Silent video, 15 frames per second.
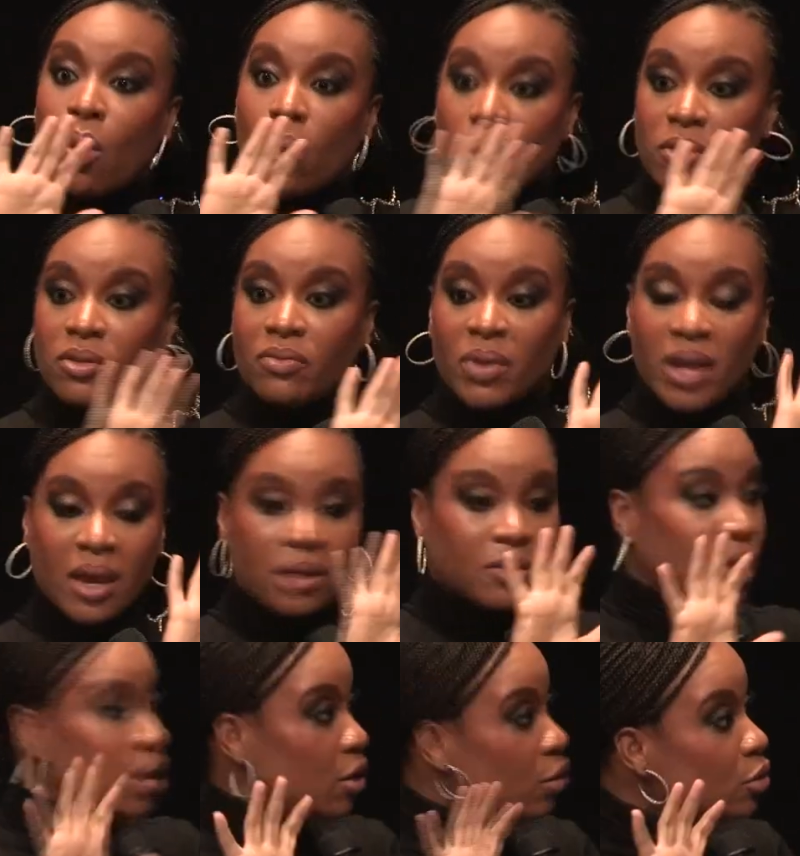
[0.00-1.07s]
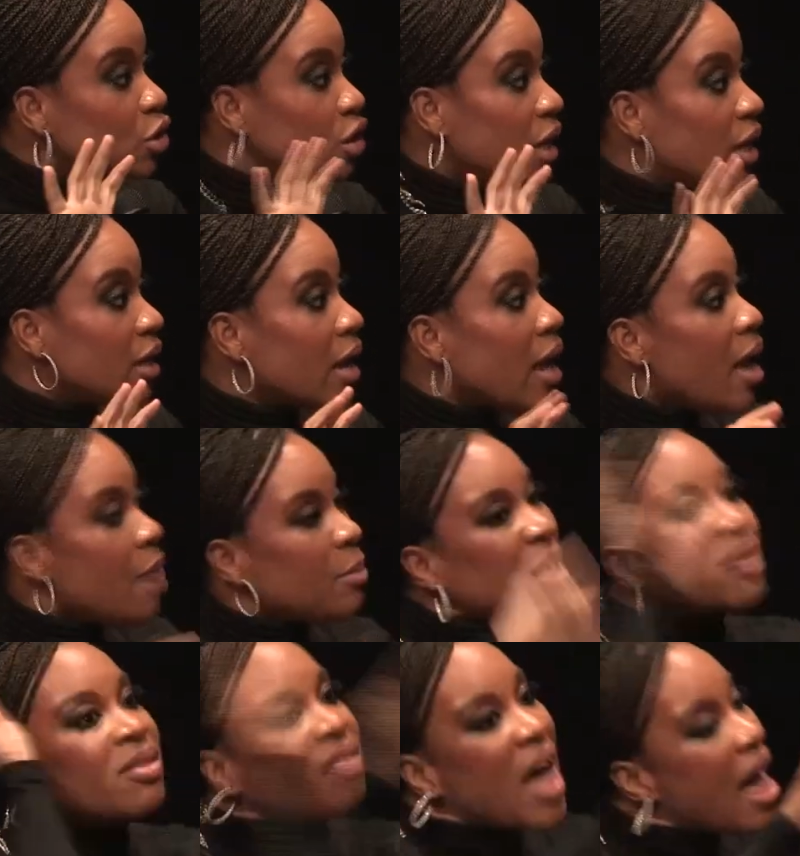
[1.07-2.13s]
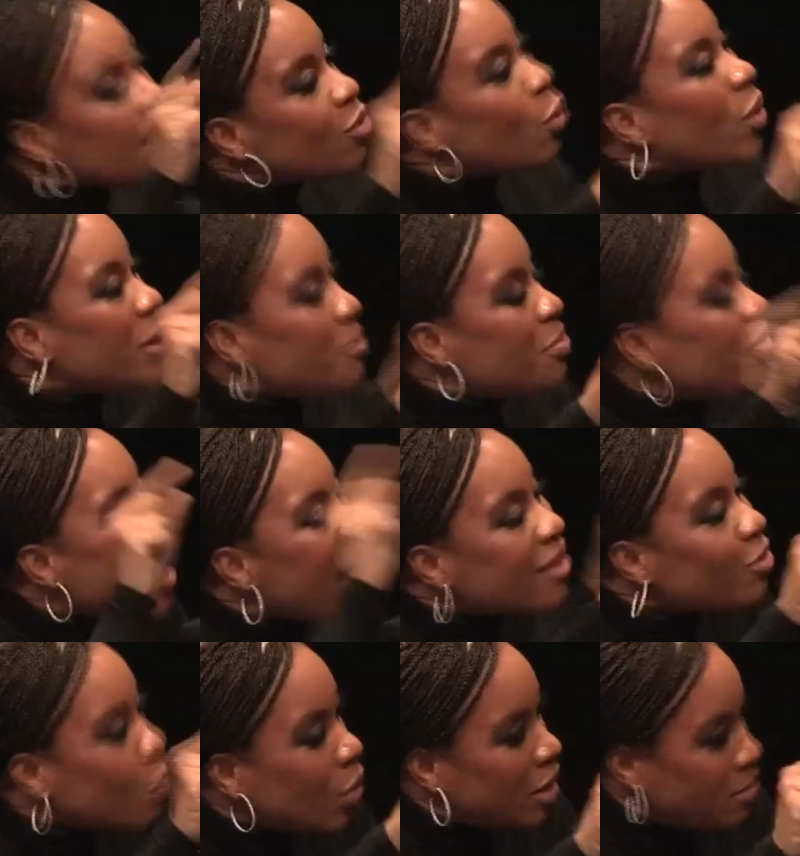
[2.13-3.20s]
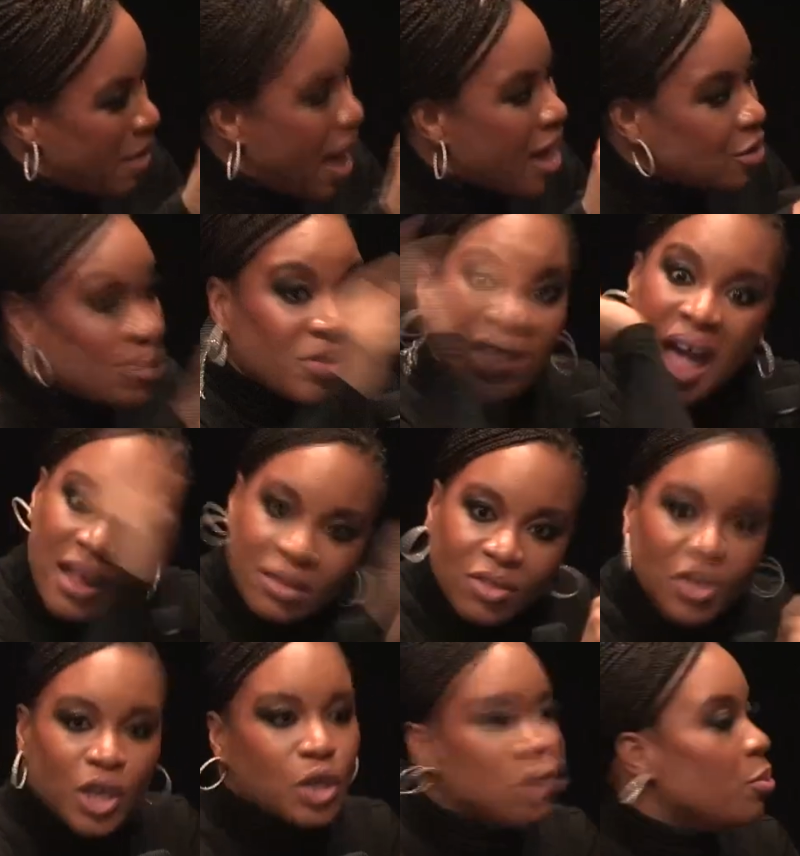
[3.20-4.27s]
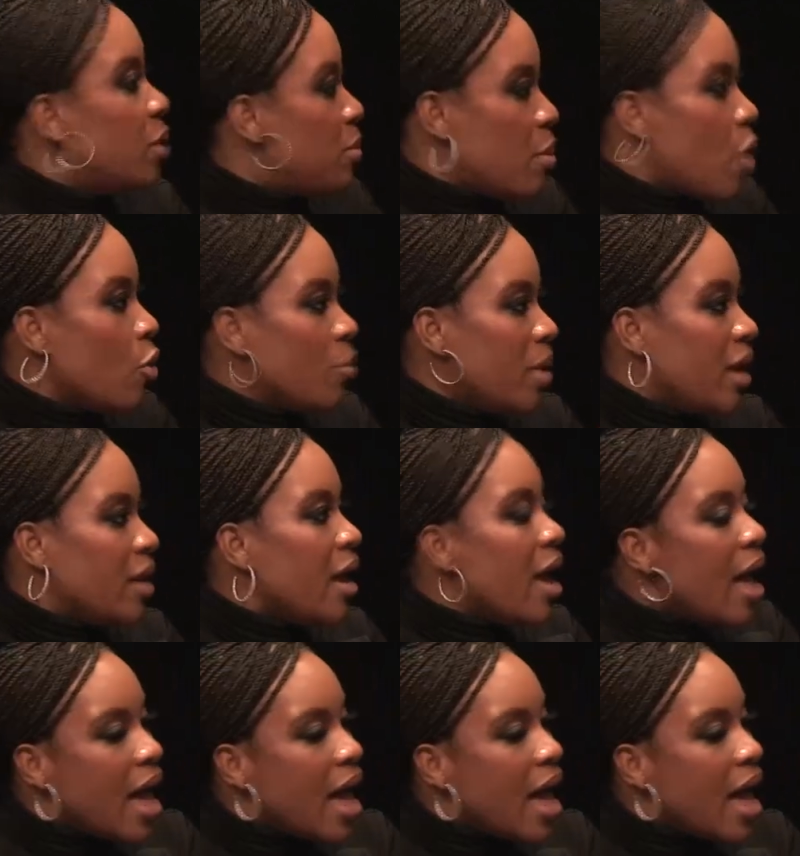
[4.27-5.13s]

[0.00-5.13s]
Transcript: course of the execution because that's what that's what matters that's the human moment right.